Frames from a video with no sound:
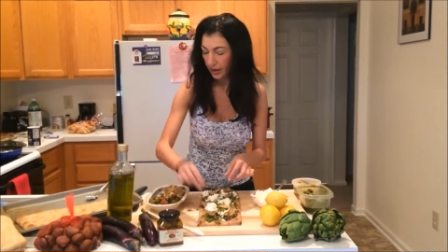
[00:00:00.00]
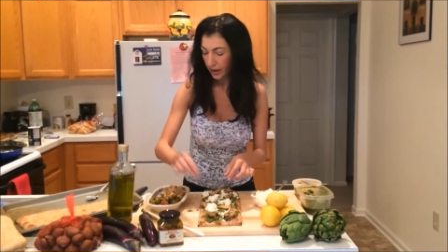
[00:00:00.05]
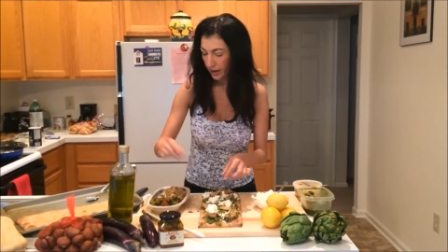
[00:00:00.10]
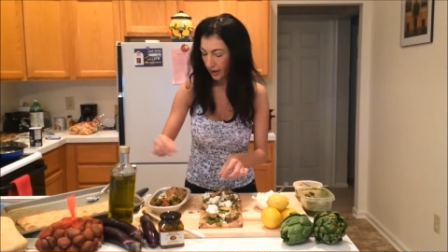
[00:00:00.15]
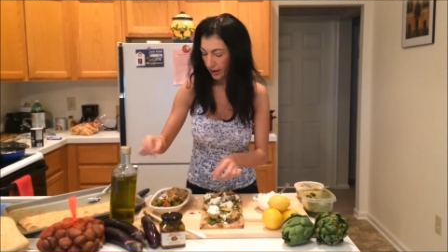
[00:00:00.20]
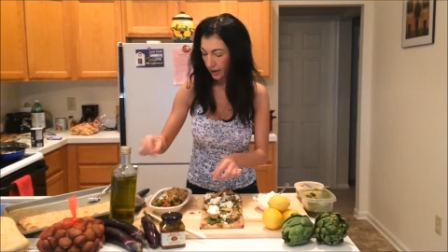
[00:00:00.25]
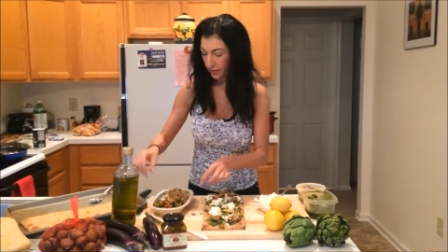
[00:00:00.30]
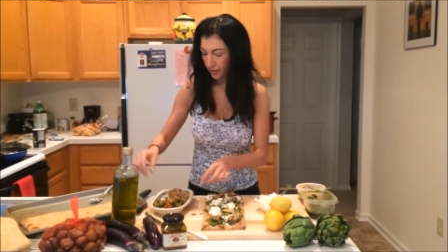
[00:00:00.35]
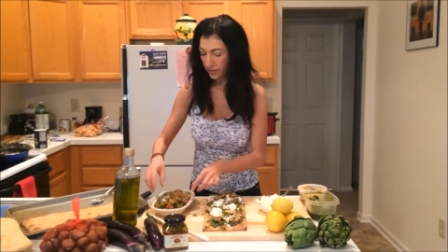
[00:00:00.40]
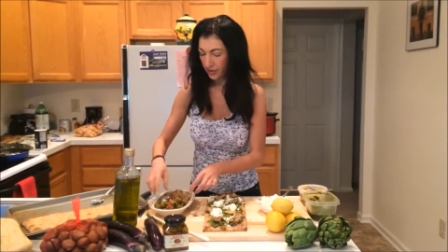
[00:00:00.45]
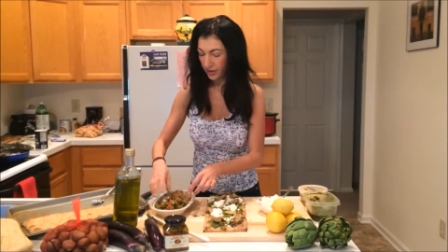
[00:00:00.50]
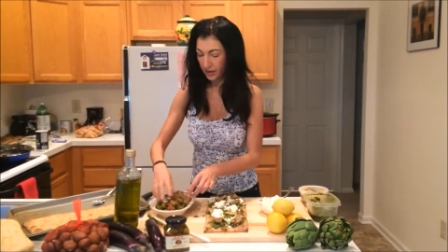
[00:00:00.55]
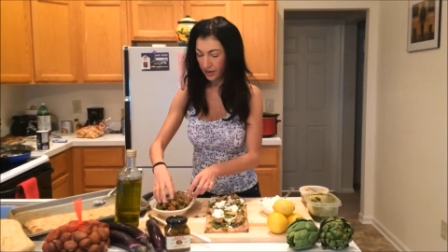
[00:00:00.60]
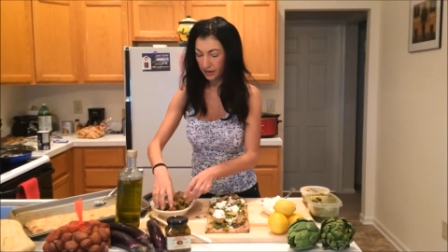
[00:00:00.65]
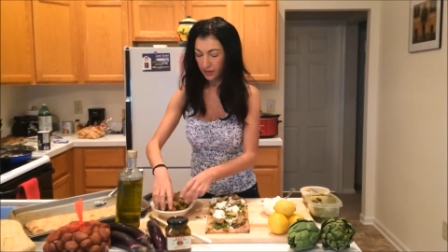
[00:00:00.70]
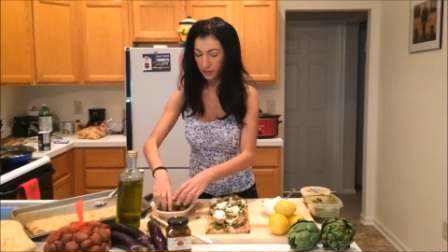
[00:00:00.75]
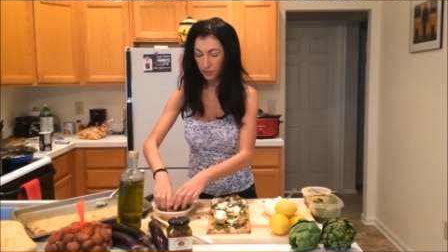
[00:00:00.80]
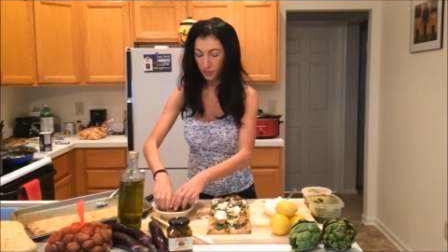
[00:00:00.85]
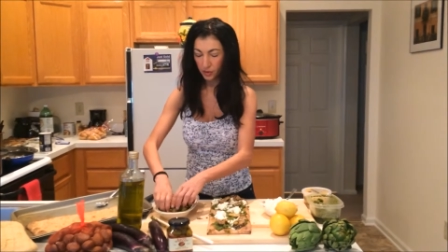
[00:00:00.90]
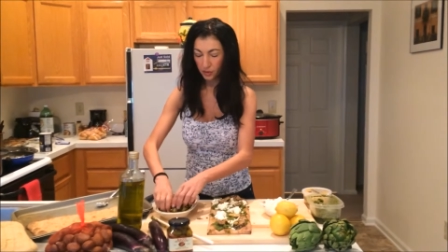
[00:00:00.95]
And
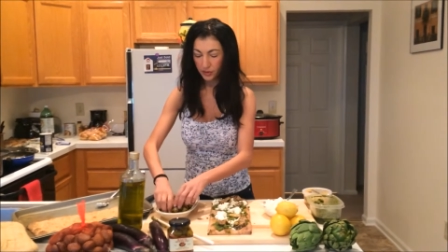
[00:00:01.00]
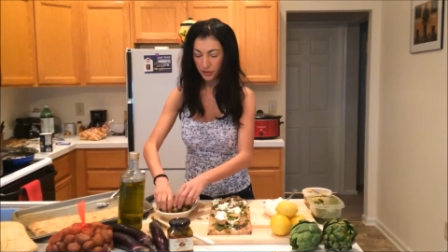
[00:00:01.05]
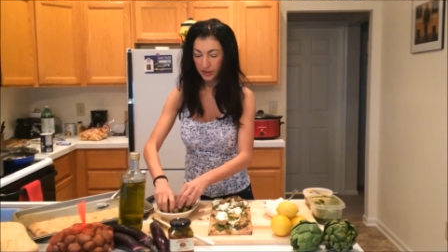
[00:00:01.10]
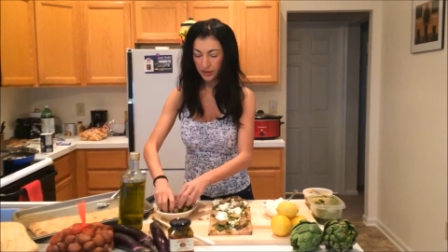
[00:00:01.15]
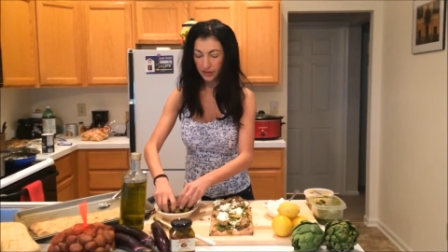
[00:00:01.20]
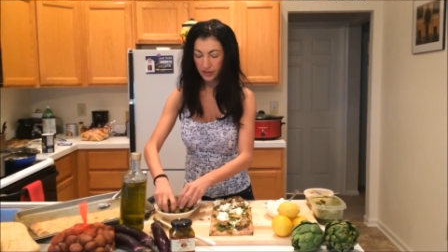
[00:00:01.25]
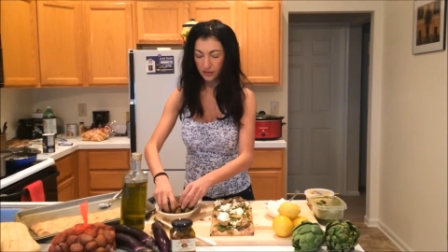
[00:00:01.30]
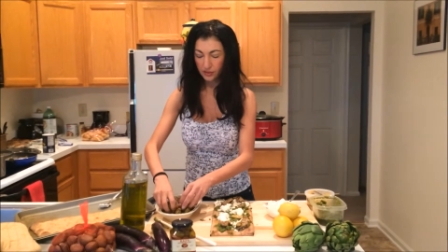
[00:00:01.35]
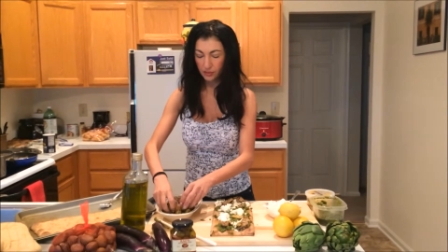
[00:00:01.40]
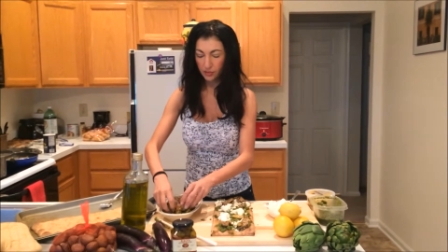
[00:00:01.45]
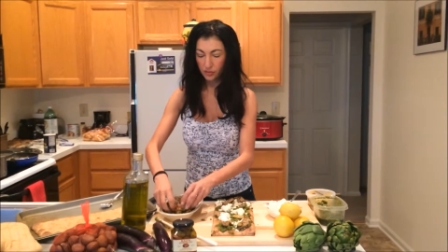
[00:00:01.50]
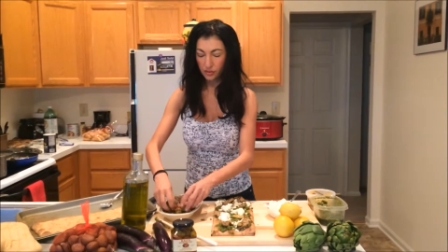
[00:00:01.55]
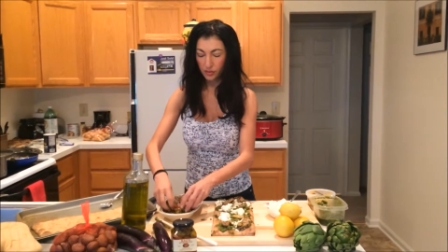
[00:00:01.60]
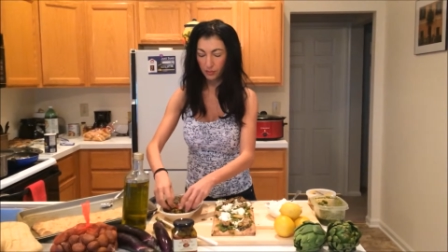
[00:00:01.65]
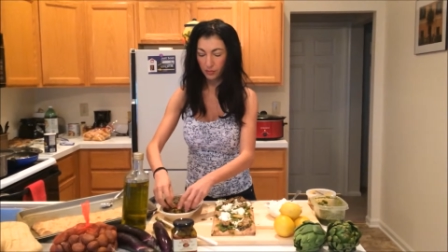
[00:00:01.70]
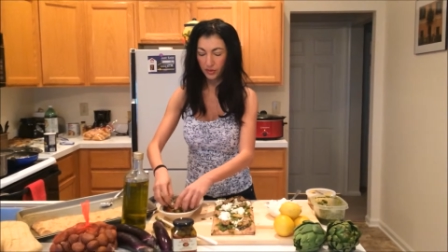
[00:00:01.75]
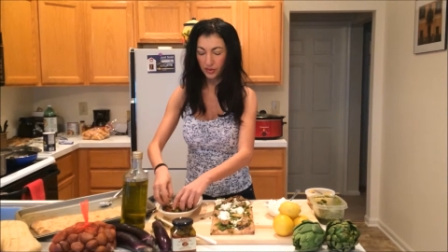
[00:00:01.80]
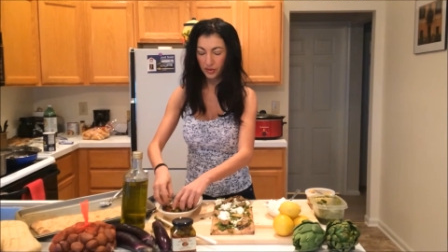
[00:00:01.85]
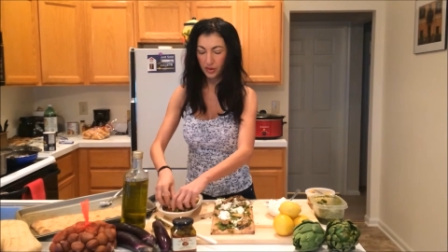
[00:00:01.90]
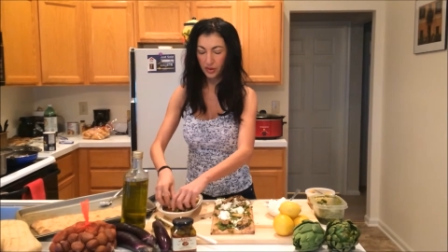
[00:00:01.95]
then we're going to get
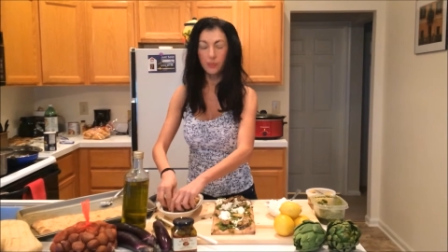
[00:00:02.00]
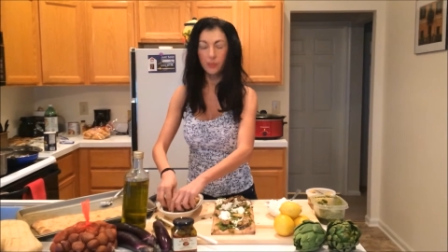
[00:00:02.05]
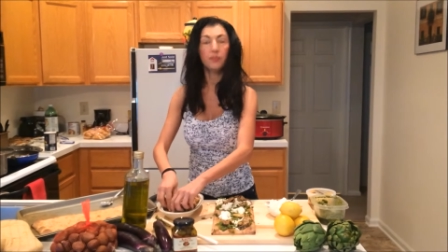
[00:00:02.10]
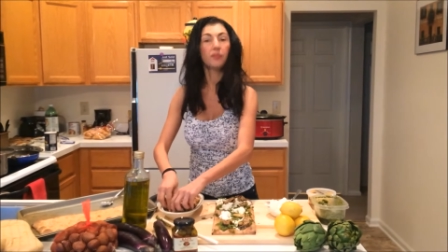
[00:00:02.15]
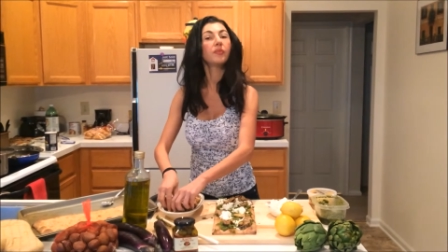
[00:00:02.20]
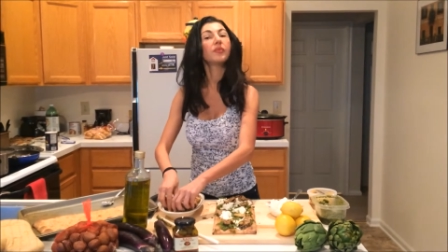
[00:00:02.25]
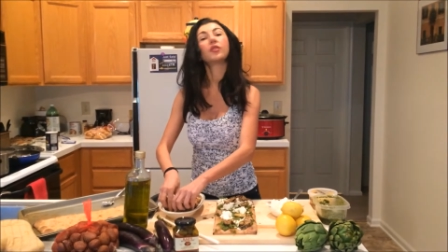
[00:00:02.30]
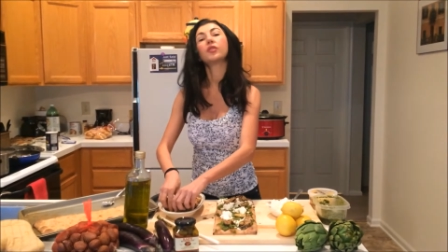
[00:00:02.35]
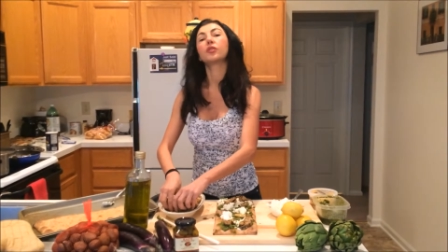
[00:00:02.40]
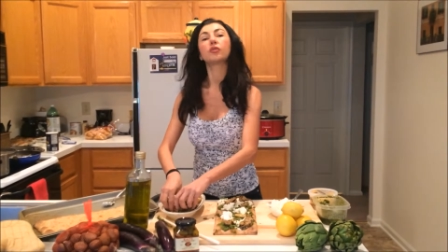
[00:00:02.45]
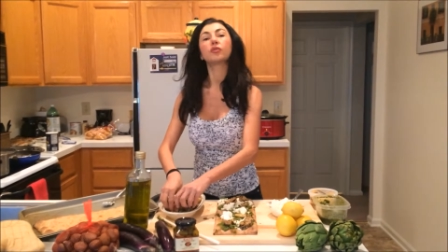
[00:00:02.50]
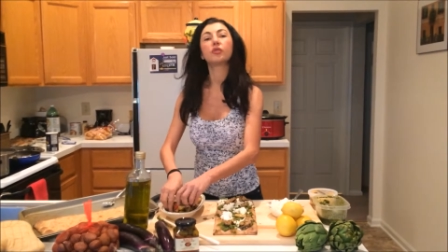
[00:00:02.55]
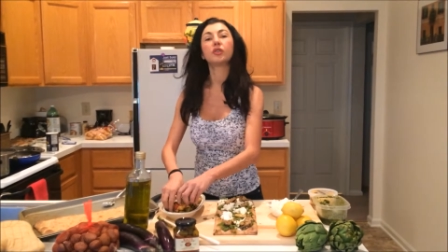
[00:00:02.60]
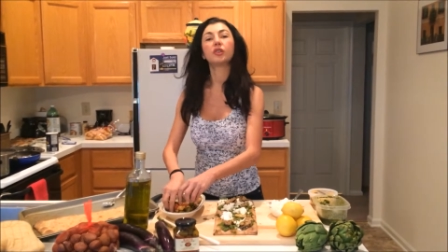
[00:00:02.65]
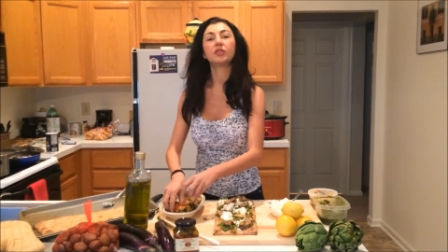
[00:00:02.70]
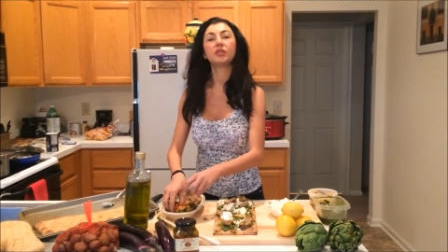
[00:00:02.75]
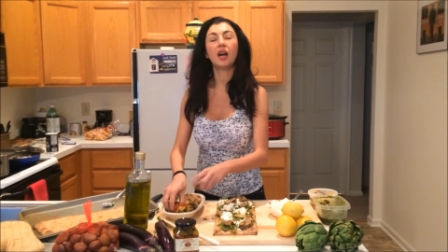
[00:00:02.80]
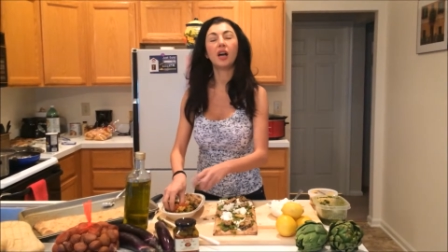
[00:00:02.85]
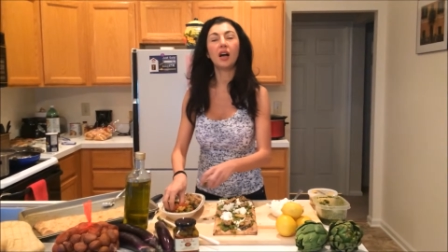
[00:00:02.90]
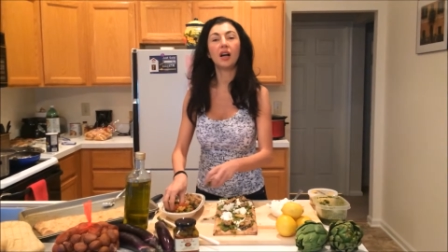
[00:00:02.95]
some of the
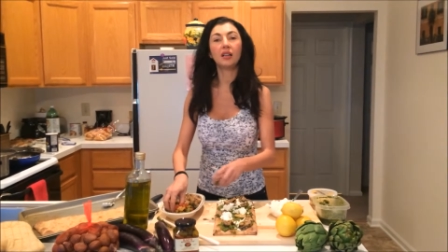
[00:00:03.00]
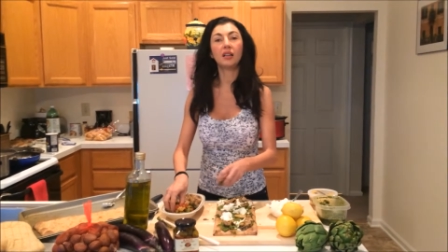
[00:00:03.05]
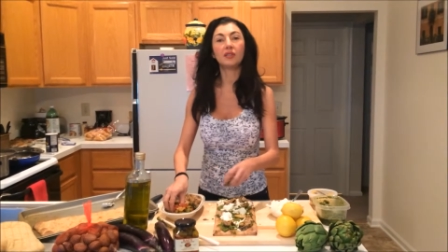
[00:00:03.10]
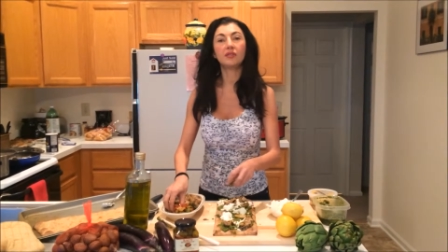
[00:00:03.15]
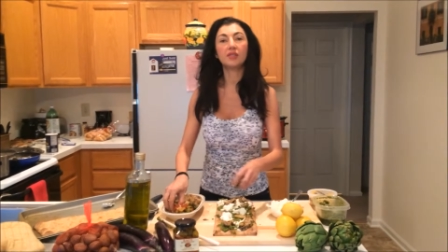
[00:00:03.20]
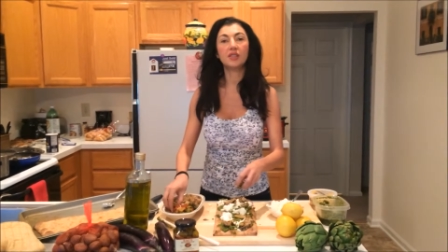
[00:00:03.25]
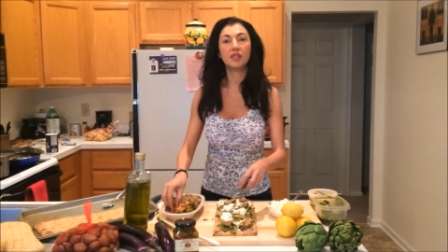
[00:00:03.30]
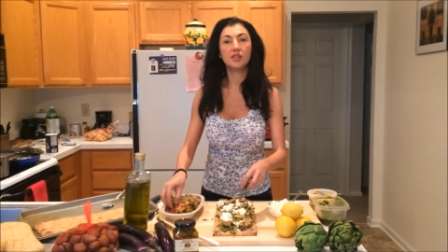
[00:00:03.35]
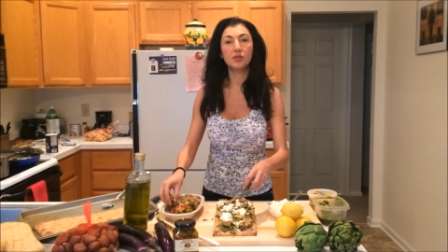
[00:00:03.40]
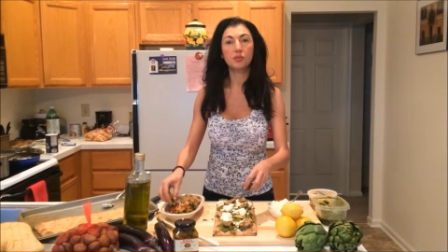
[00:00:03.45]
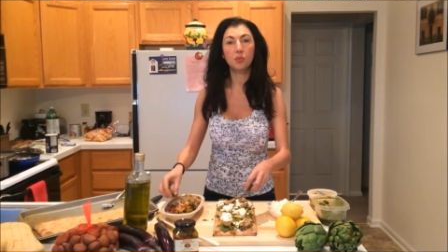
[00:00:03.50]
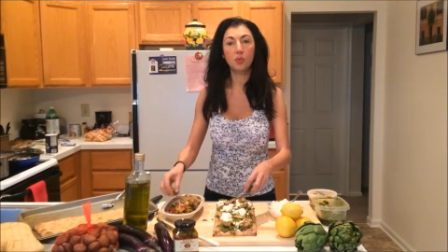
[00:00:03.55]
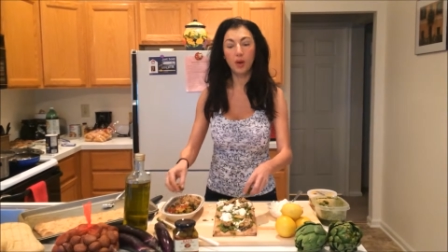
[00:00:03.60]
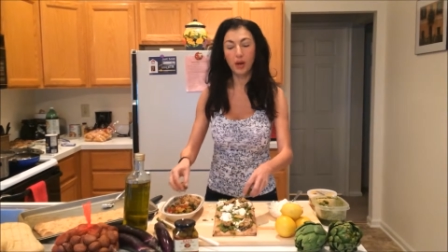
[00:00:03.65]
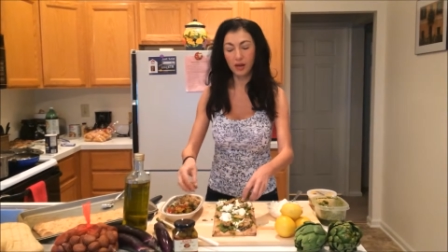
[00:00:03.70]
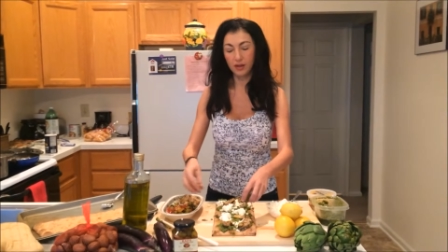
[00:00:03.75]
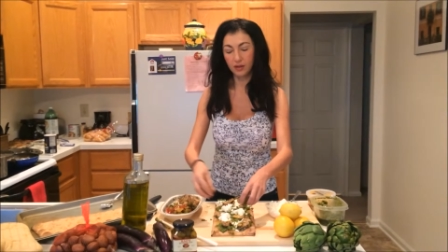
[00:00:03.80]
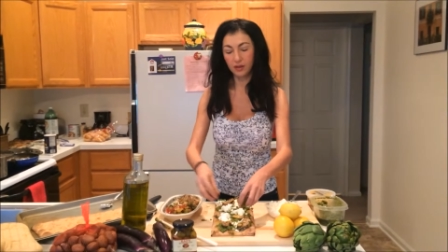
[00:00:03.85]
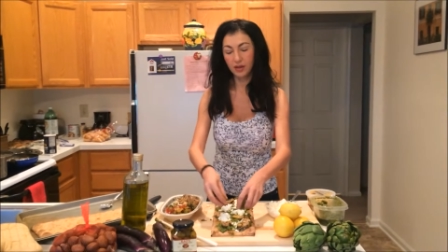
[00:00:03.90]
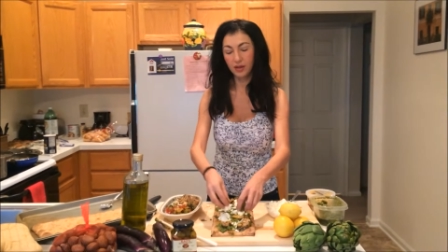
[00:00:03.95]
grilled olives as
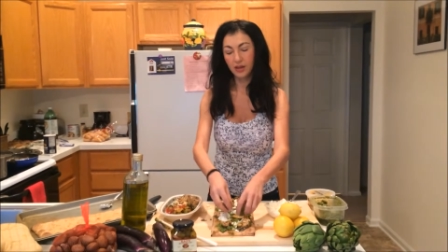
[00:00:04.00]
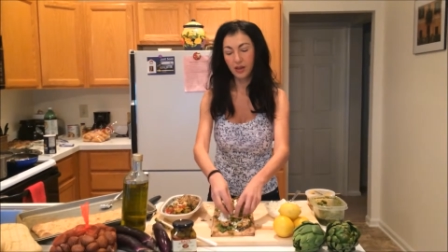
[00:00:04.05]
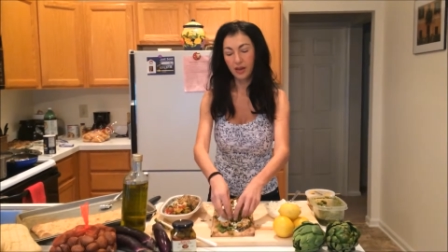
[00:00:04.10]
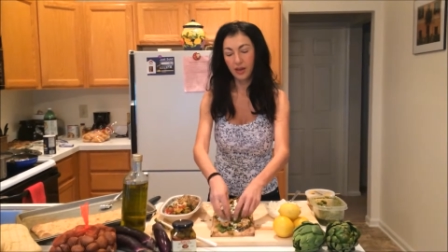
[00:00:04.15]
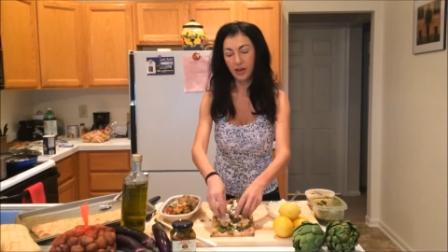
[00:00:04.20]
well,